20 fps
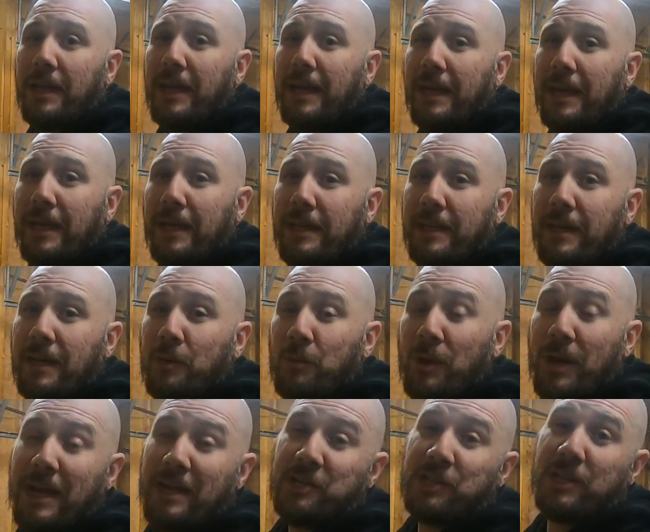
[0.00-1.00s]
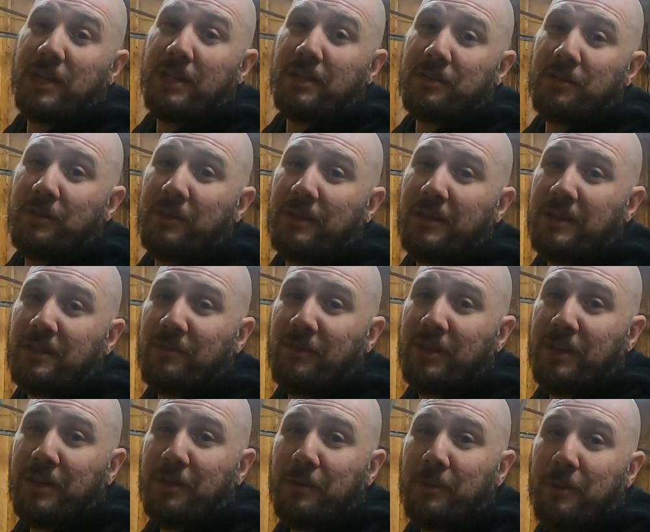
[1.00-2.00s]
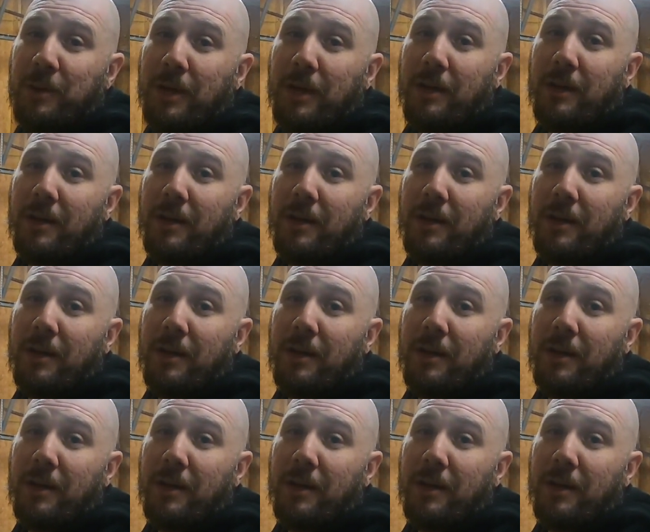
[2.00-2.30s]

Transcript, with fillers: And we'll catch you guys on the next video.